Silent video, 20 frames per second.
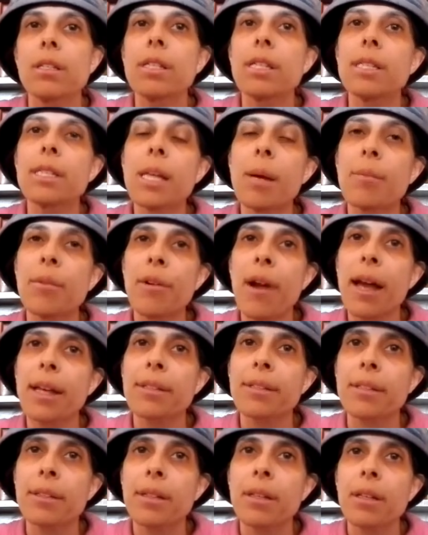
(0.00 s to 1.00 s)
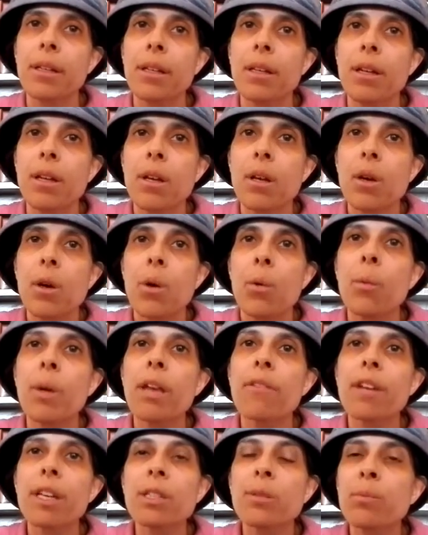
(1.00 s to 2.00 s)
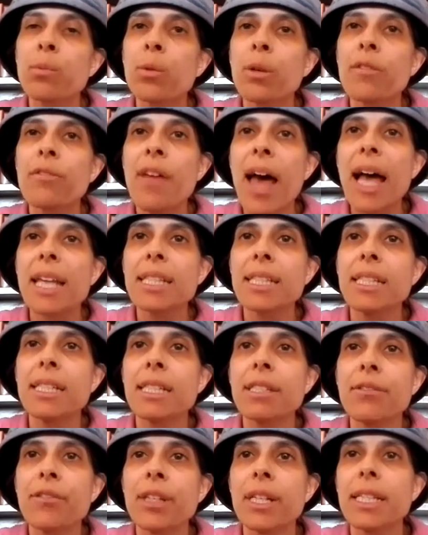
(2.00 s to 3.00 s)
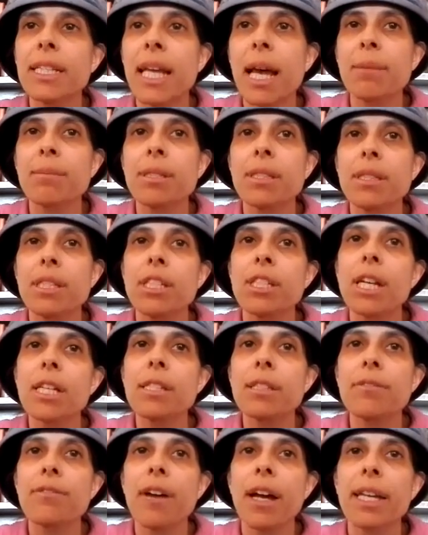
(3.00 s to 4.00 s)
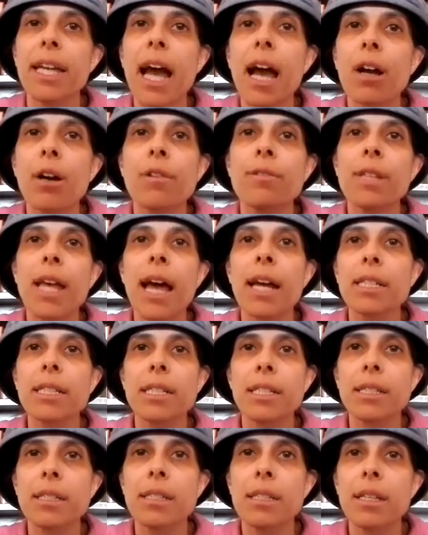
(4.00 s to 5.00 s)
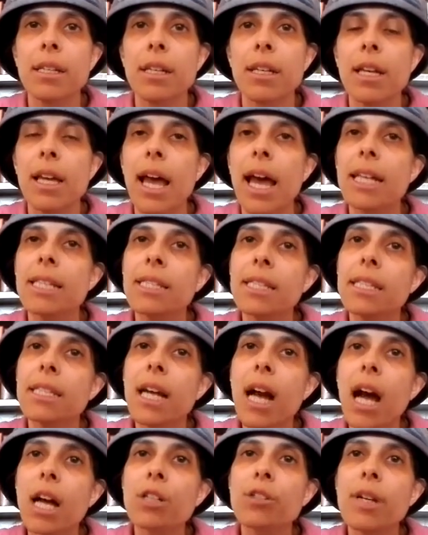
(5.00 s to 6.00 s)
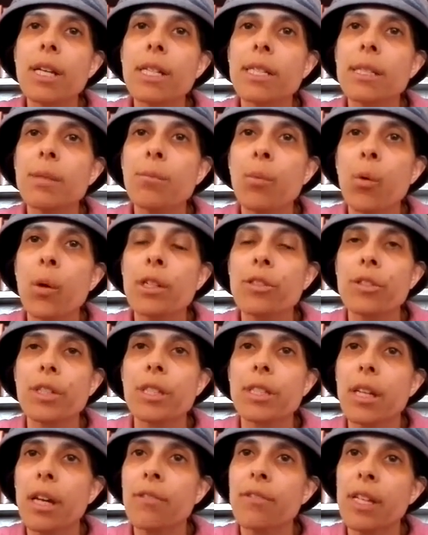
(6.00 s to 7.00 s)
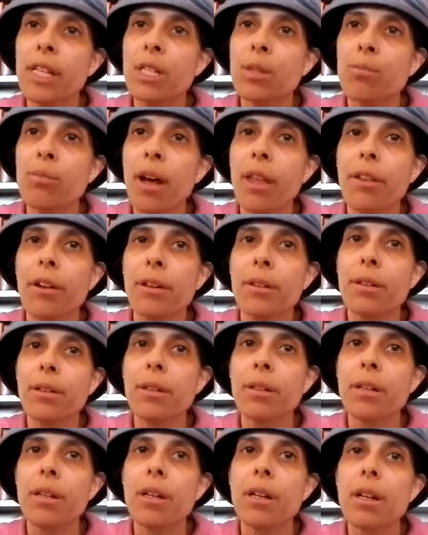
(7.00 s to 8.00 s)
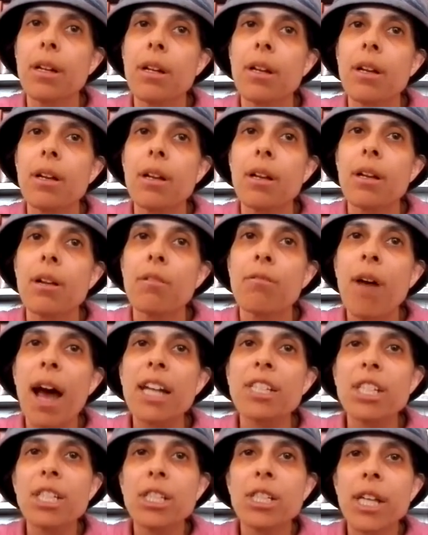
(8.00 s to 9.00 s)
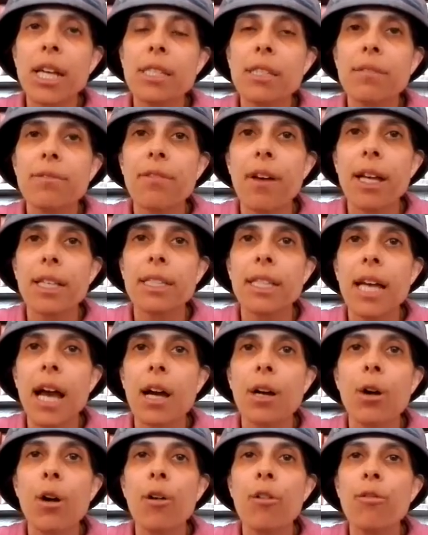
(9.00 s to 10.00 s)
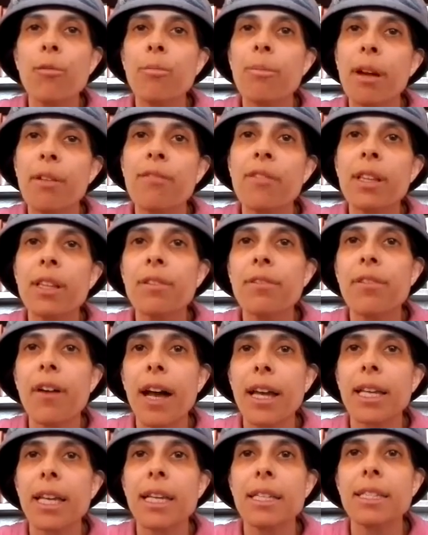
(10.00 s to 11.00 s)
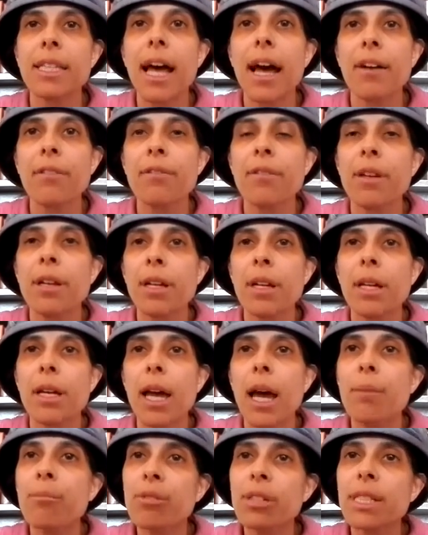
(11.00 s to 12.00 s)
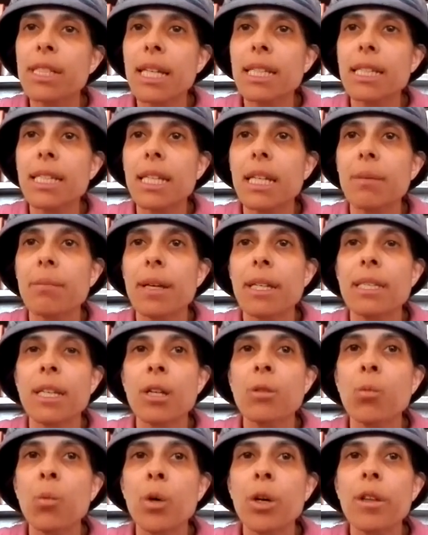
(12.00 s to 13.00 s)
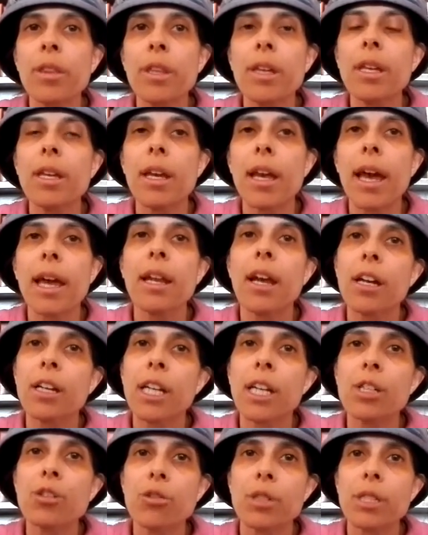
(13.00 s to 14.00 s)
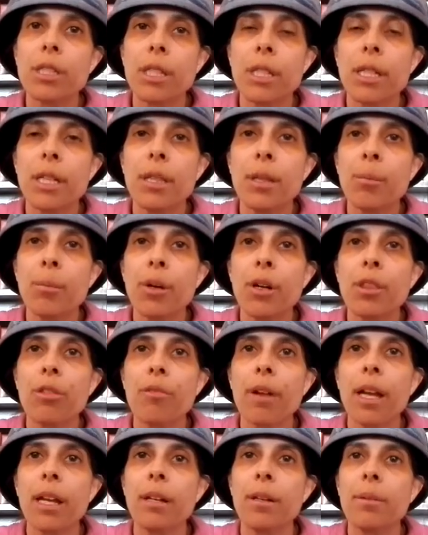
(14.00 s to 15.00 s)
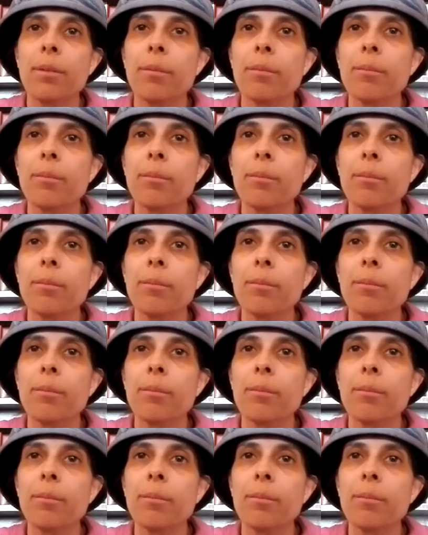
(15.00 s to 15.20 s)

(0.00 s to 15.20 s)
To summarize, we have explored vastly different attempts to justify Yaakov's actions and seen contrasting portraits of each brother. Rashi justifies Yaakov by vilifying Esav and presenting him as unworthy and uninterested in the birthright.